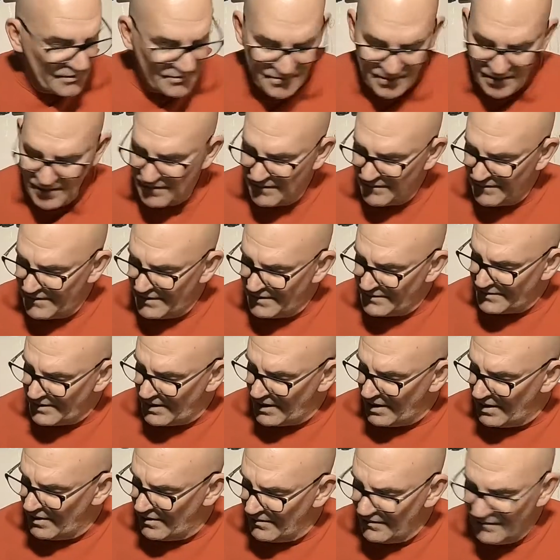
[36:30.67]
So this
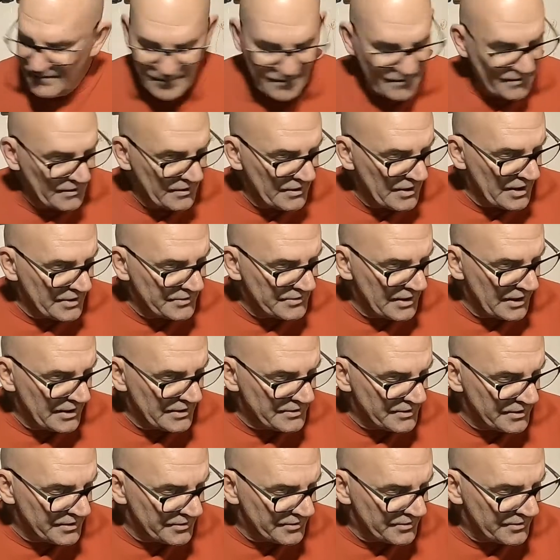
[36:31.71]
arrow has,
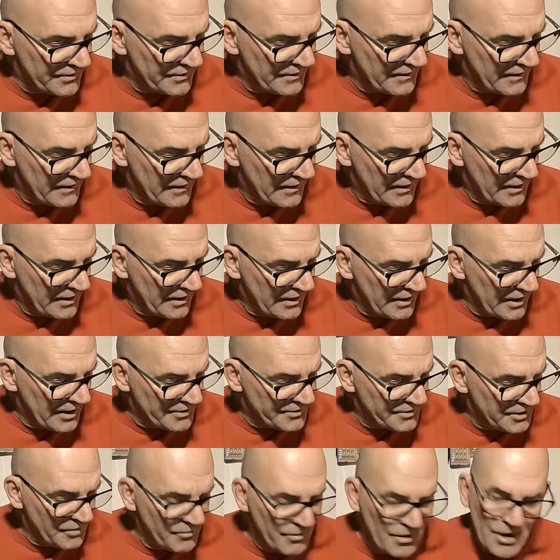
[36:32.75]
like this,
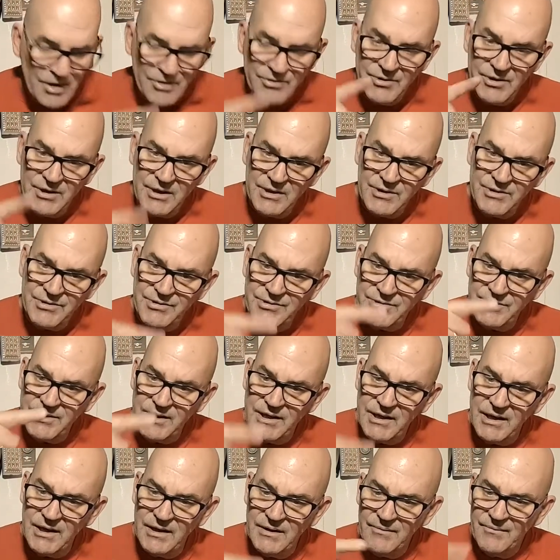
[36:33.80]
has a little, so you can
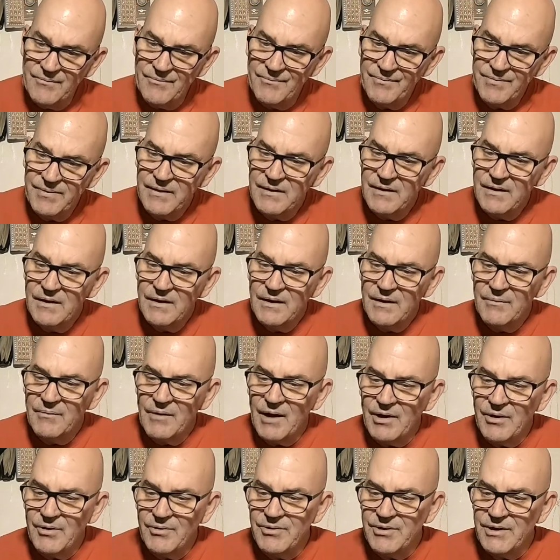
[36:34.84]
see it.
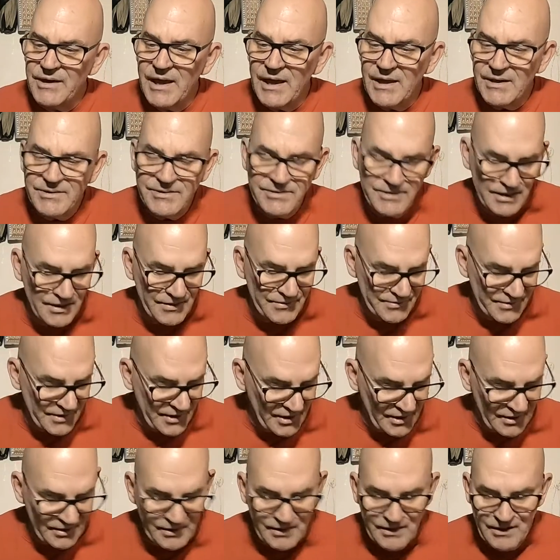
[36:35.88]
I know you can't see it
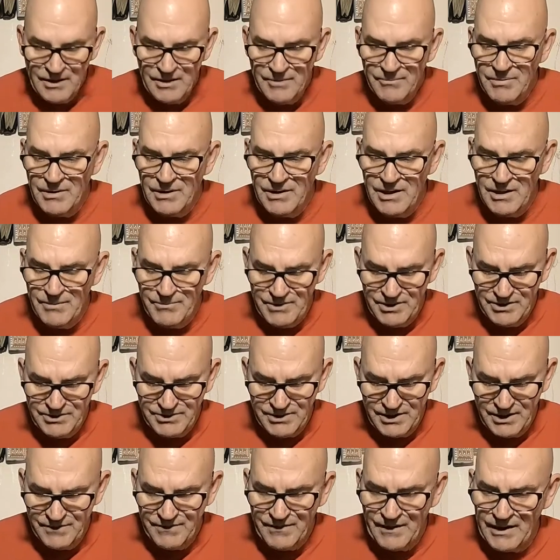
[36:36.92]
there, but let me
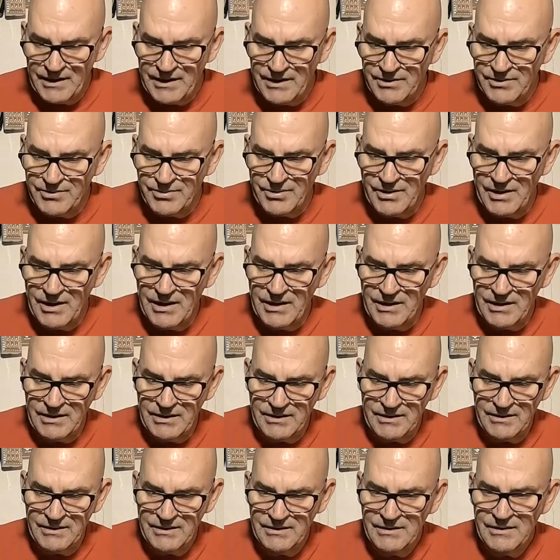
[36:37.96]
see if I can try
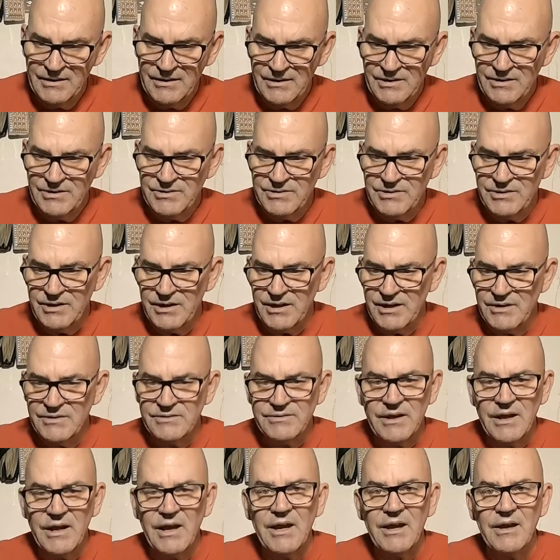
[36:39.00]
and change
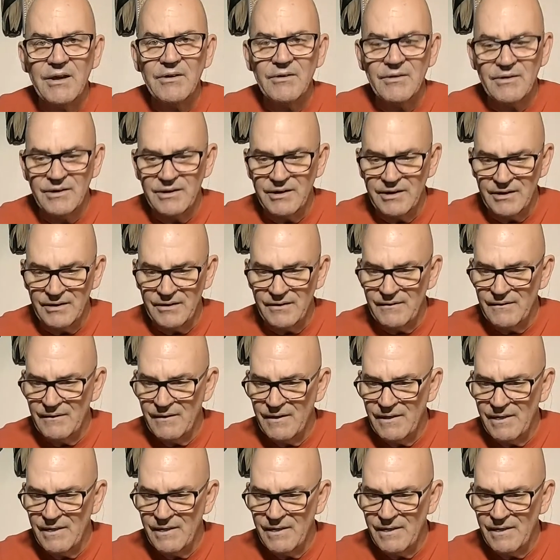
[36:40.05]
the angle here.